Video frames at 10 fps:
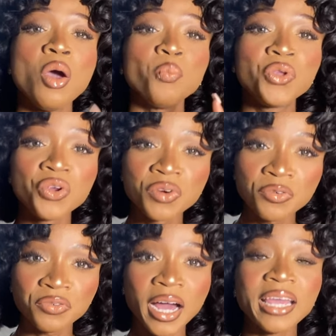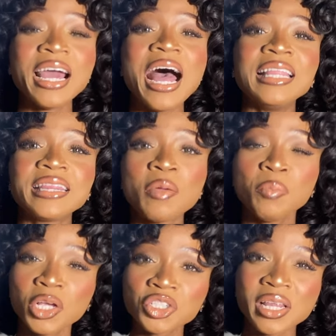purify and then
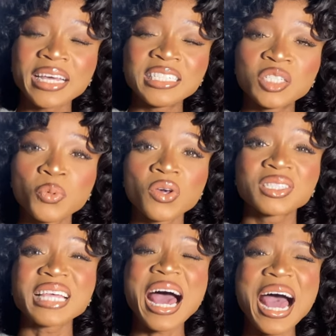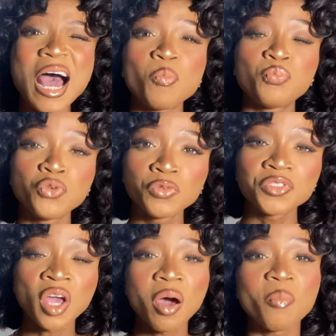make sure that these products are approved
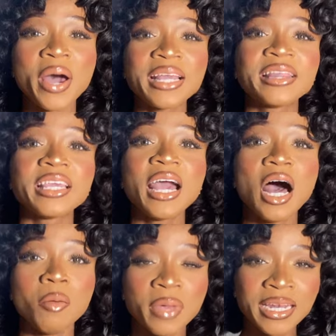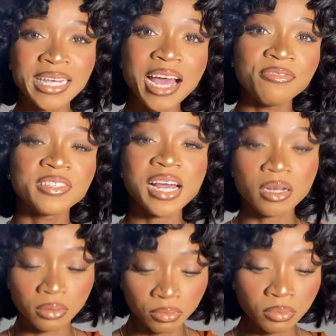by the
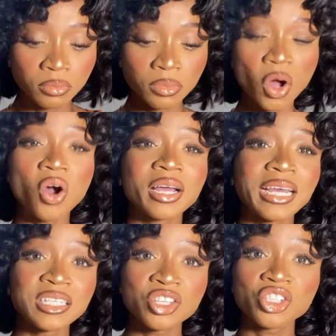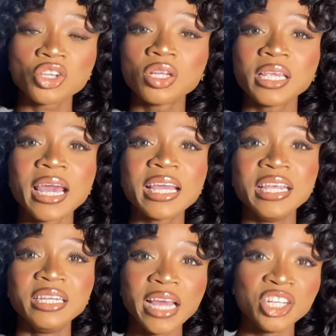NAFDAC organization here
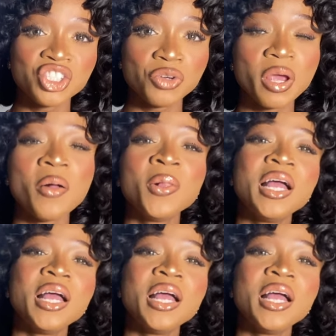in Nigeria.